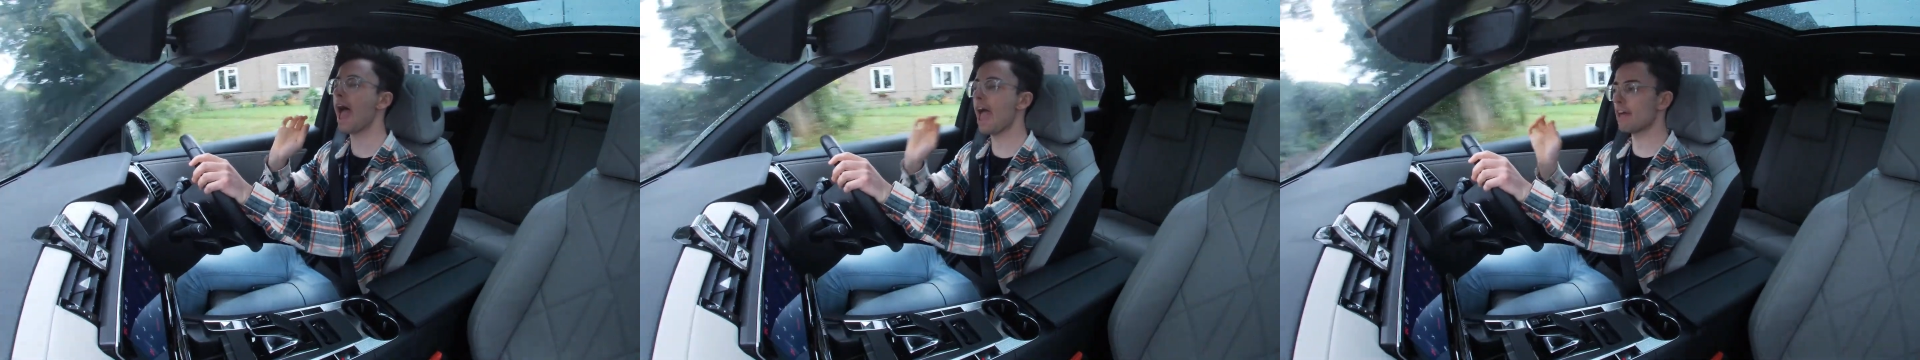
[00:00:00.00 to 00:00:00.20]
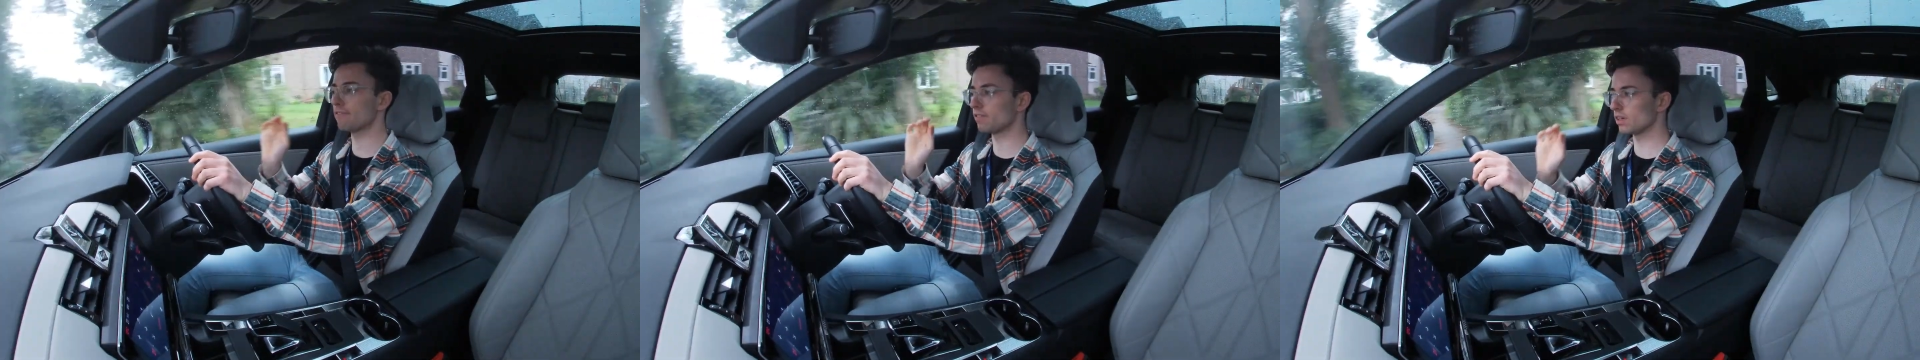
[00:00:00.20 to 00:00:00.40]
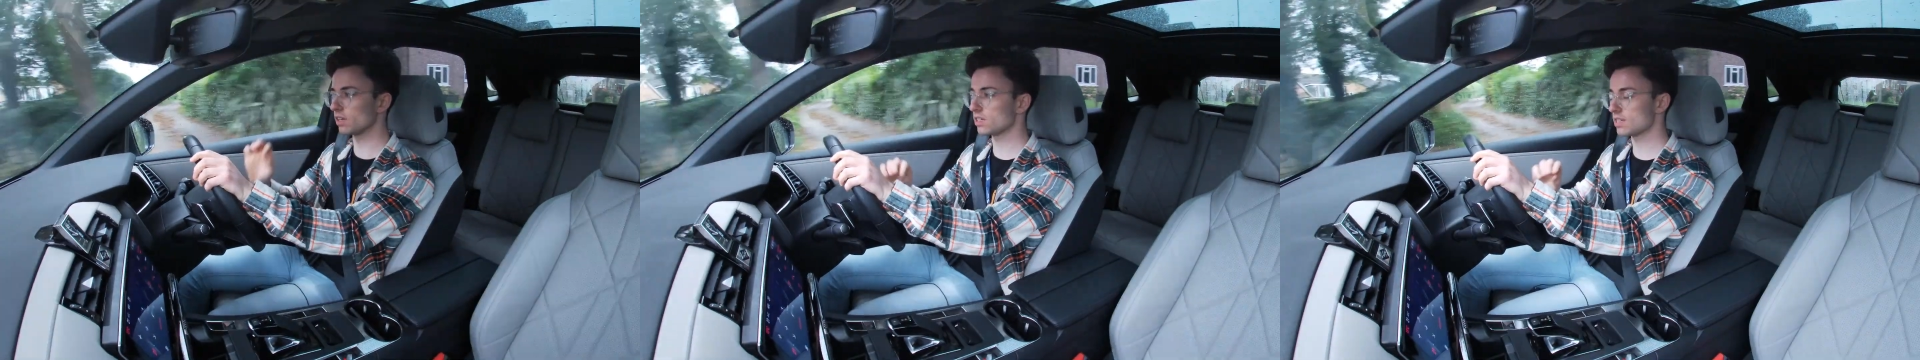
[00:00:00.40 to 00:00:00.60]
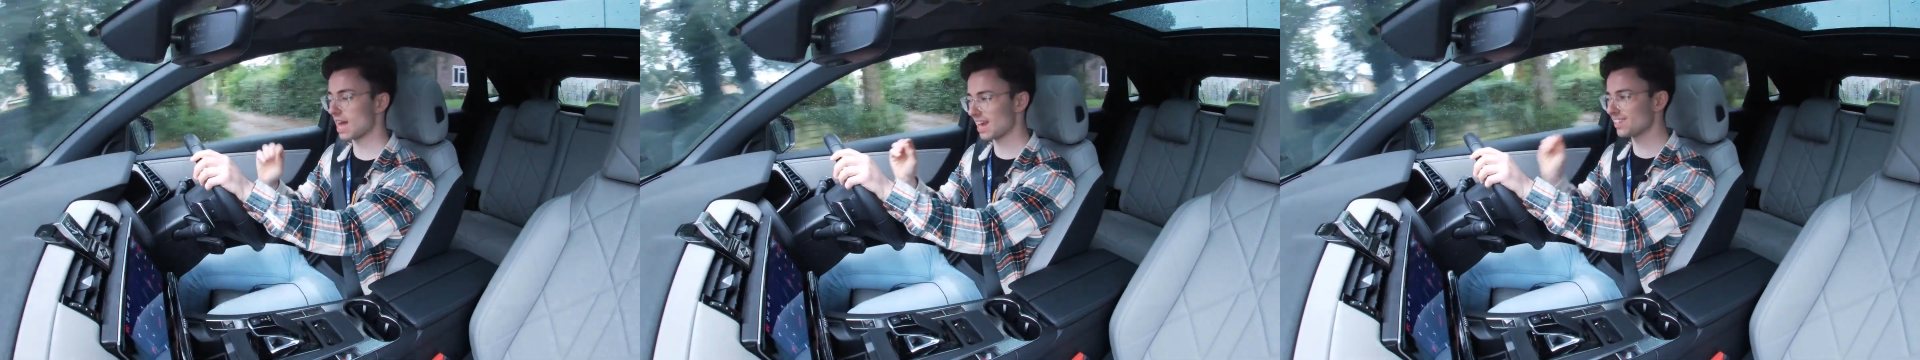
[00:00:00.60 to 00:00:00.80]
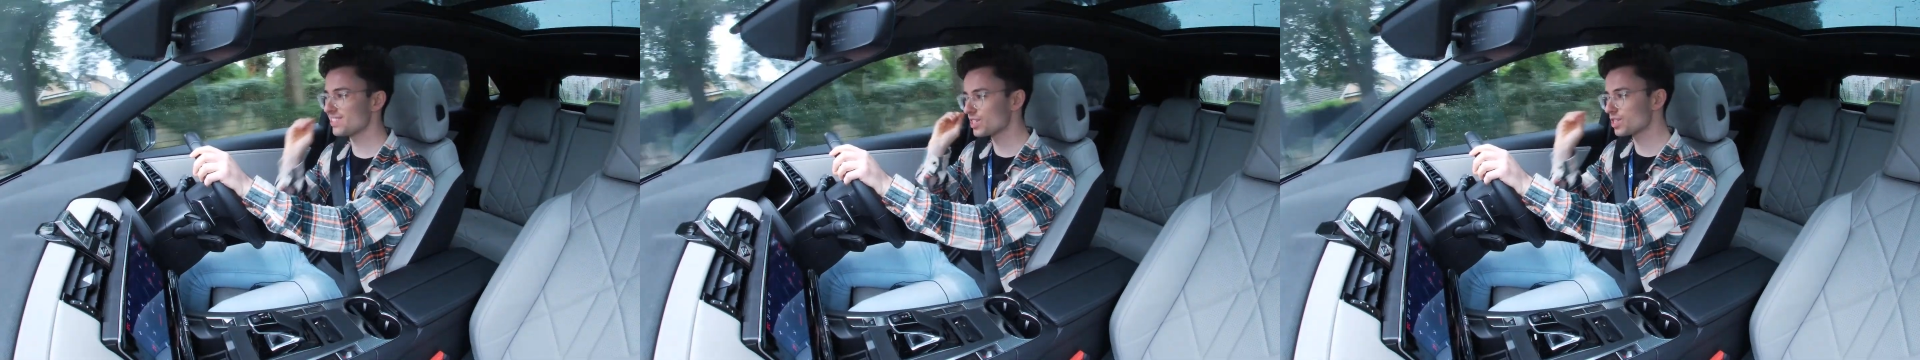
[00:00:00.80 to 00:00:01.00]
effortless
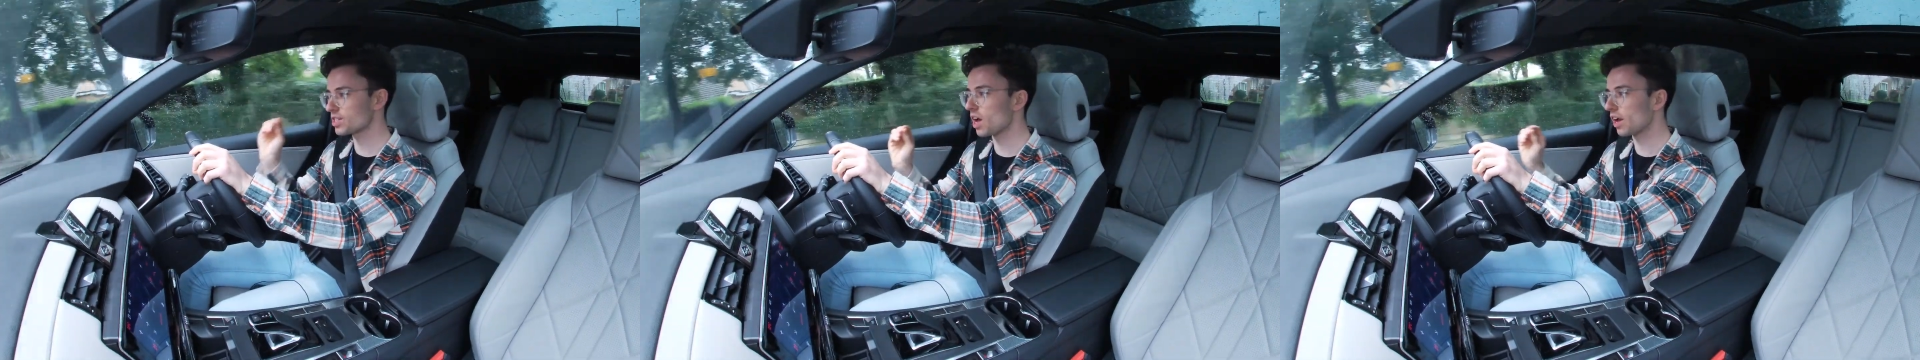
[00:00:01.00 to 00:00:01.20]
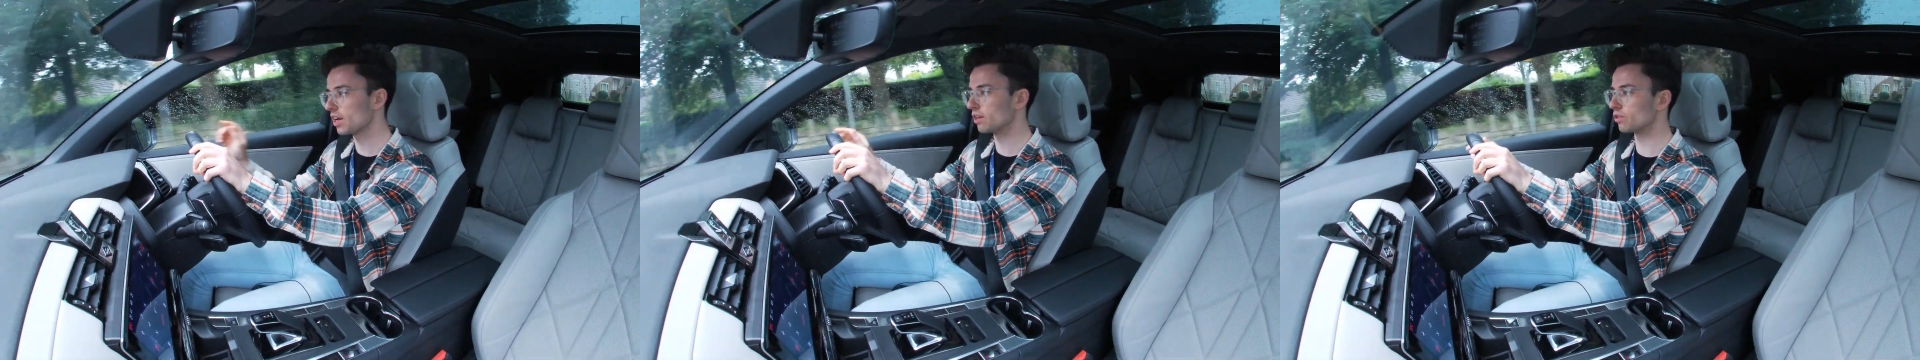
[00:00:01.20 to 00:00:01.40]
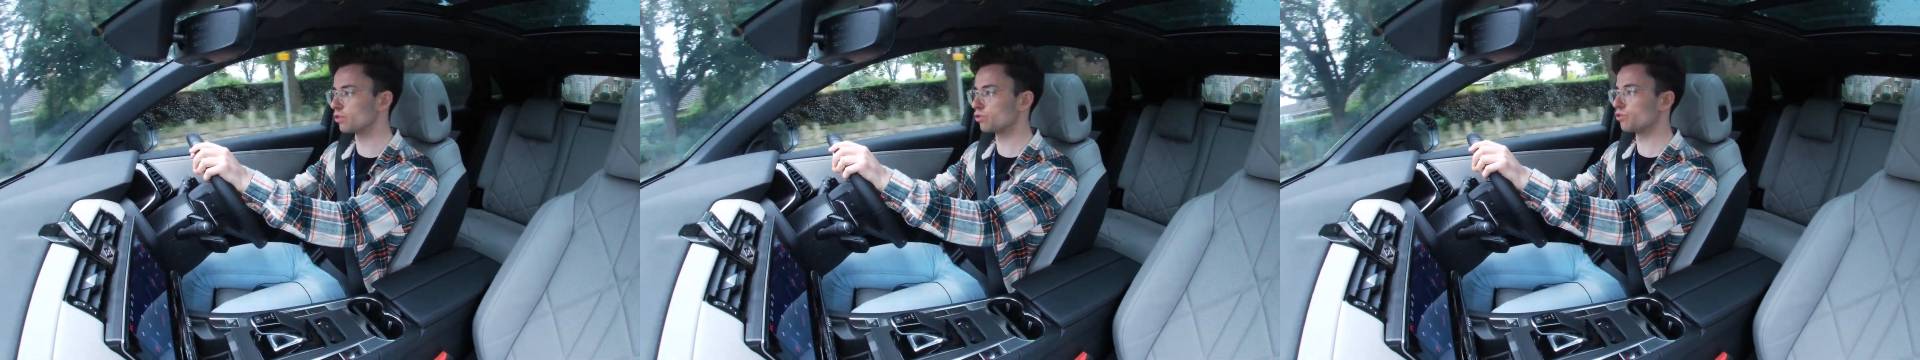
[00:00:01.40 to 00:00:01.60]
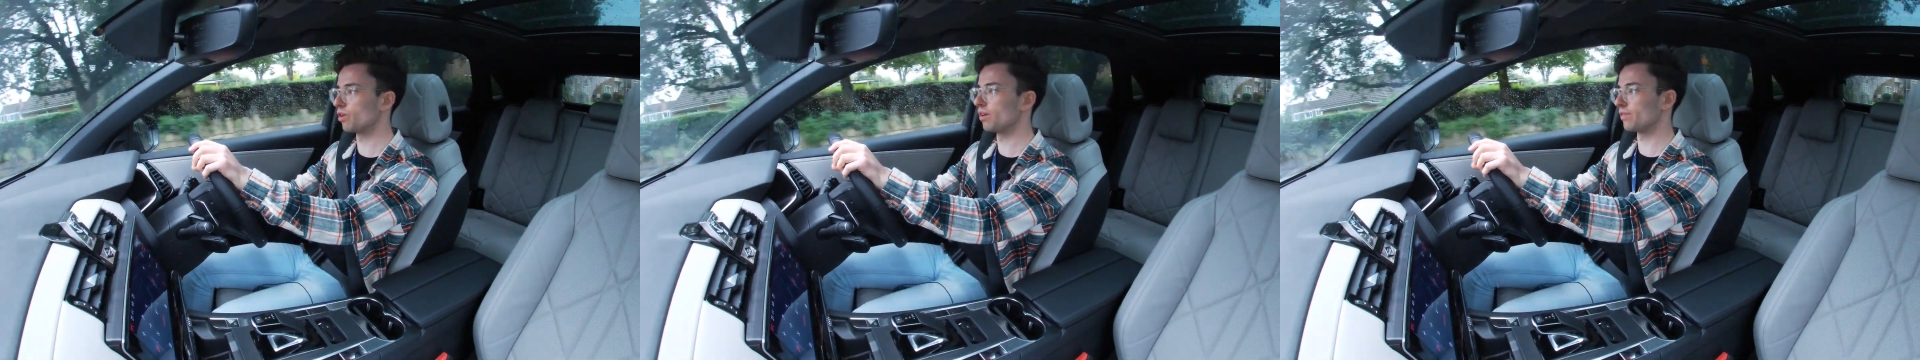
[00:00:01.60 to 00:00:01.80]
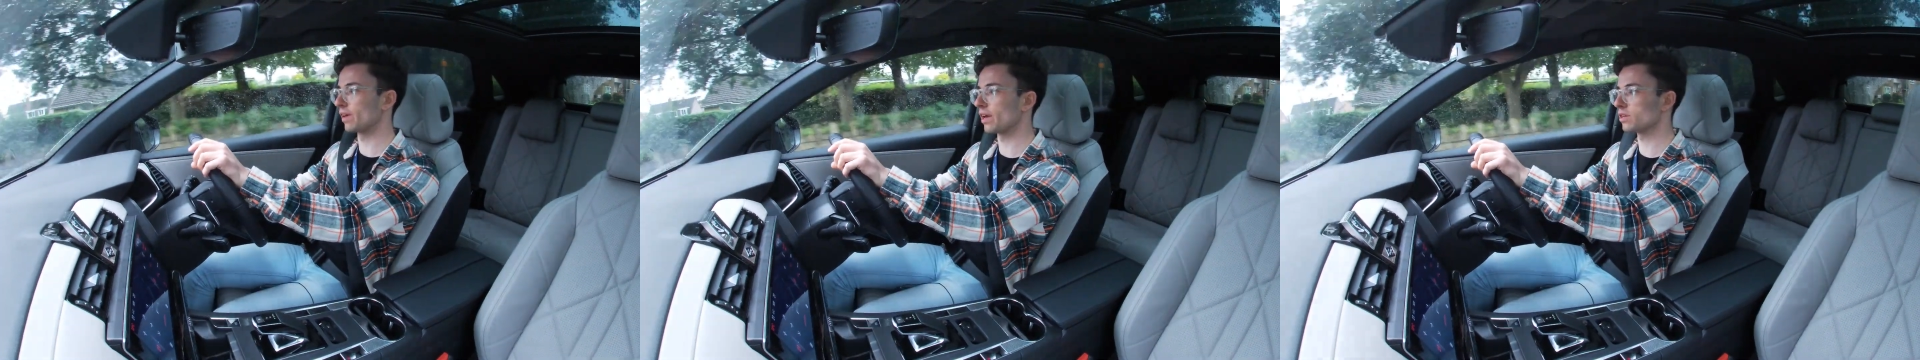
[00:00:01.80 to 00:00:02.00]
and silent
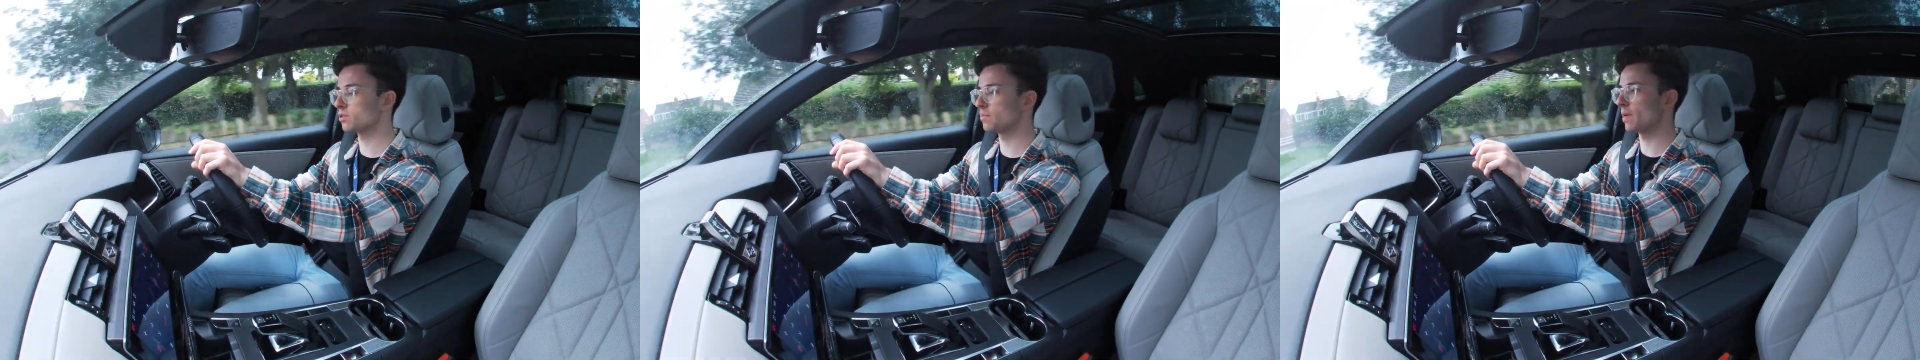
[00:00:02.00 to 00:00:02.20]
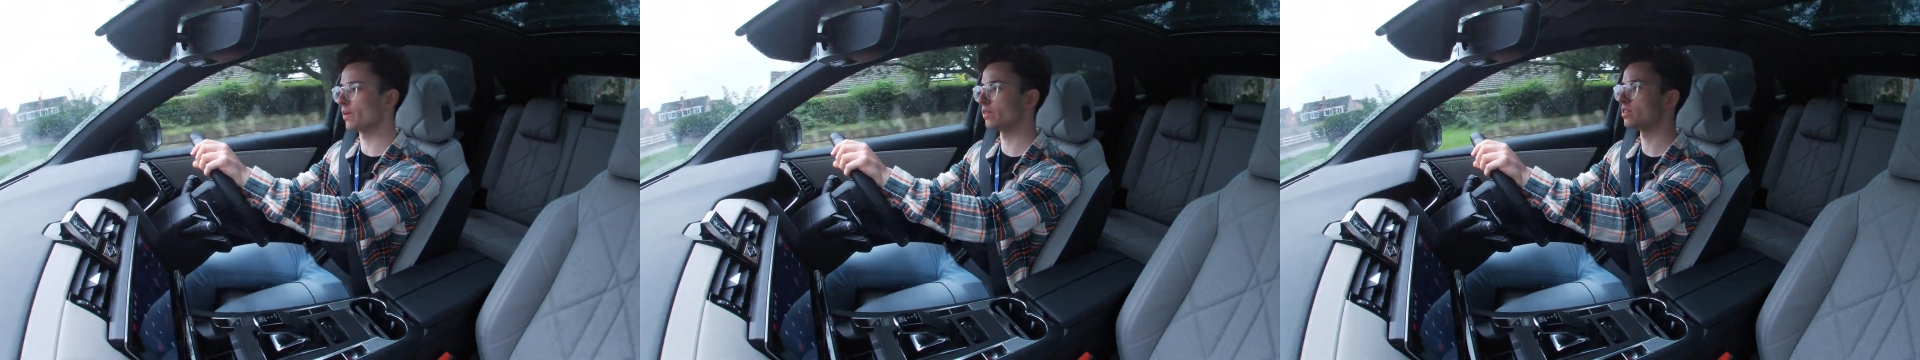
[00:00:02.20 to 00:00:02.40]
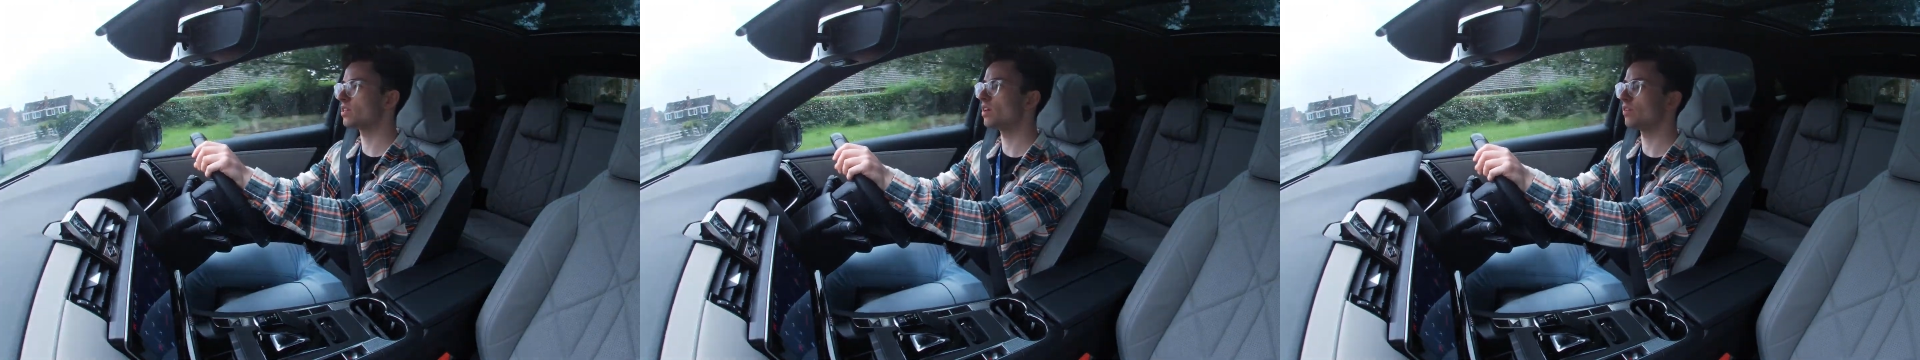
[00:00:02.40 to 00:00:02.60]
driving experience